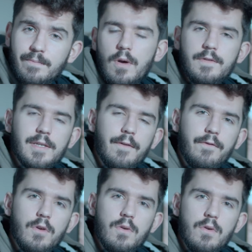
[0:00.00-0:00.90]
So I've seen a
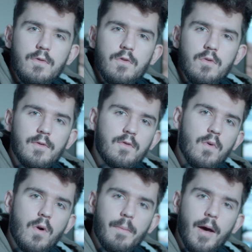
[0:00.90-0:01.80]
few YouTubers
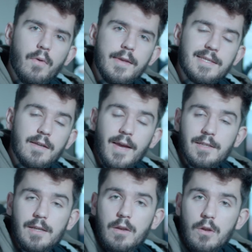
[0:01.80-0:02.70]
talk about this, and I've
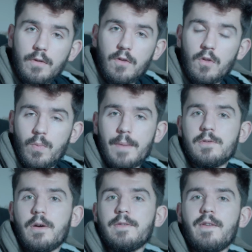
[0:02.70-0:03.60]
actually looked at the
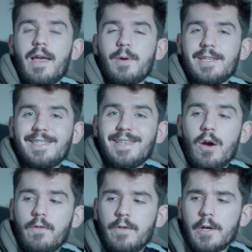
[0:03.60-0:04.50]
website today
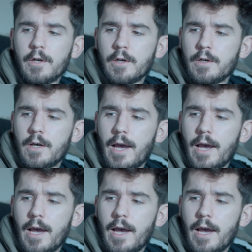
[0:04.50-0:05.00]
myself.